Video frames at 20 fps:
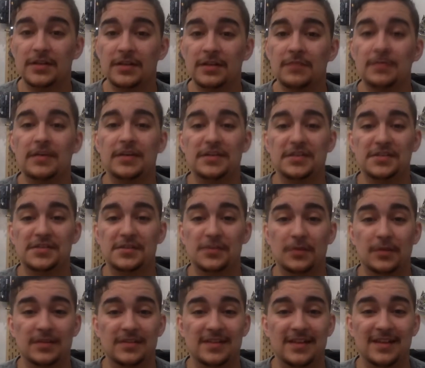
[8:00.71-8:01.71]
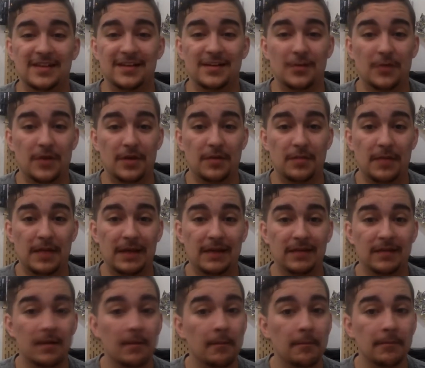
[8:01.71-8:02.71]
them. I just don't exactly know how to make
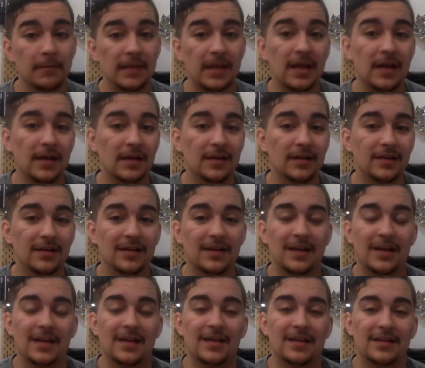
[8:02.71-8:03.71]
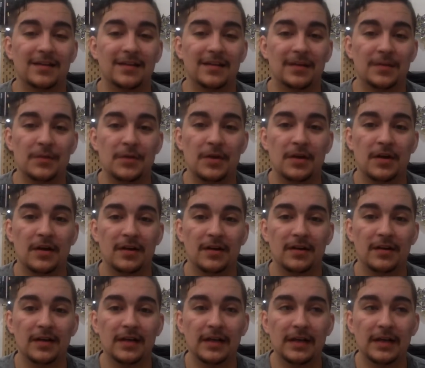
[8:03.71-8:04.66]
them yet, and I'm not